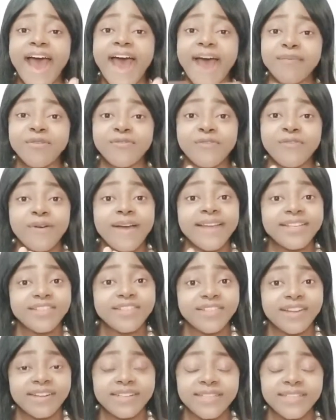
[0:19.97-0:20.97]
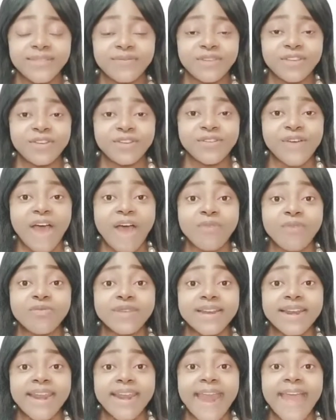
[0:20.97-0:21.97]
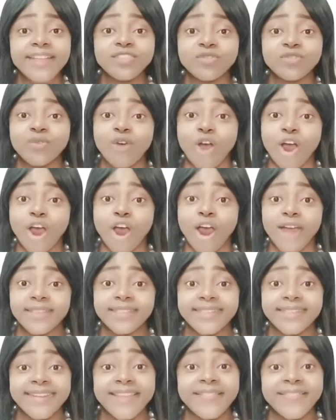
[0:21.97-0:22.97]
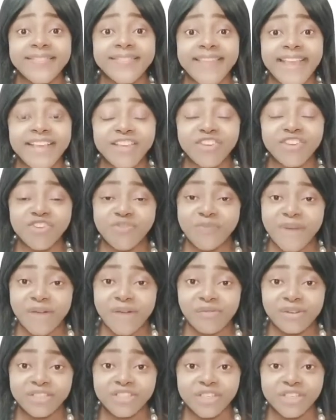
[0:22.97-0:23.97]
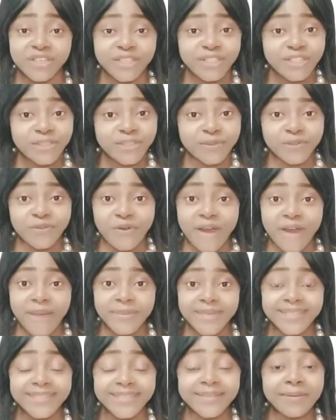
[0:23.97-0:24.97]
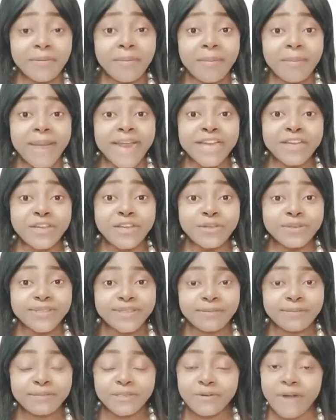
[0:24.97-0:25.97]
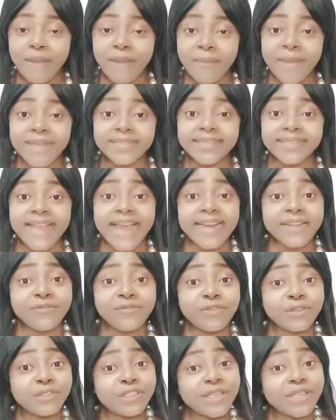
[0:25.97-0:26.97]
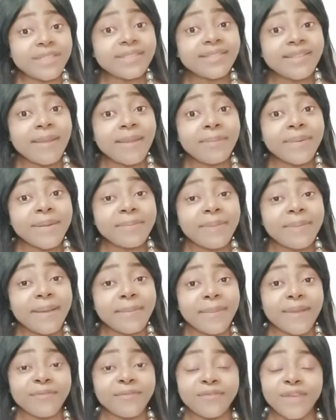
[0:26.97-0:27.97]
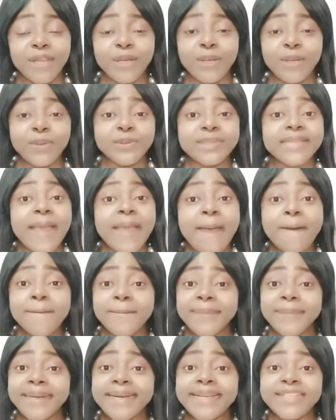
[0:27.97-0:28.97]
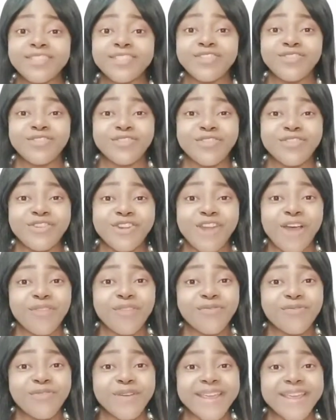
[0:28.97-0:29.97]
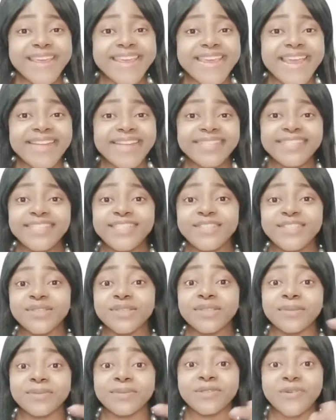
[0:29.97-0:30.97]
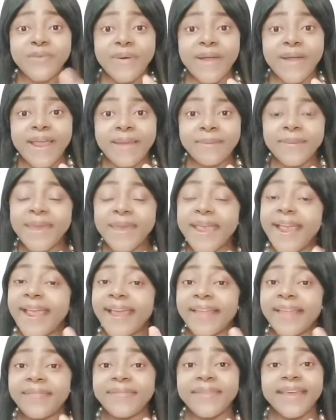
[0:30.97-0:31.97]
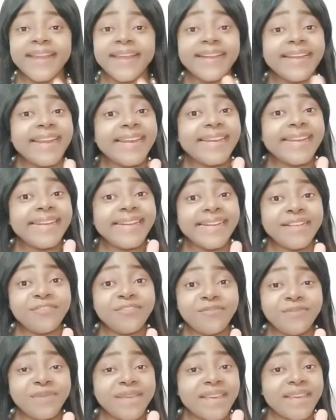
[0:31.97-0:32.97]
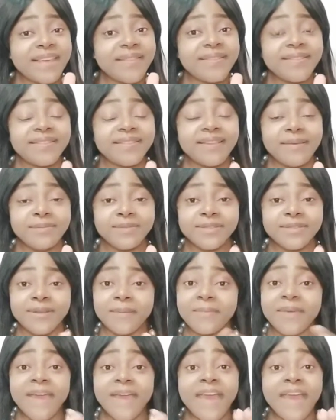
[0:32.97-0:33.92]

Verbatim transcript: Before I start this video, I would like to heartily thank you my returning subscribers, my new subscribers, and if you're just stumbling by my videos, please do not forget to subscribe and then leave me a thumbs up.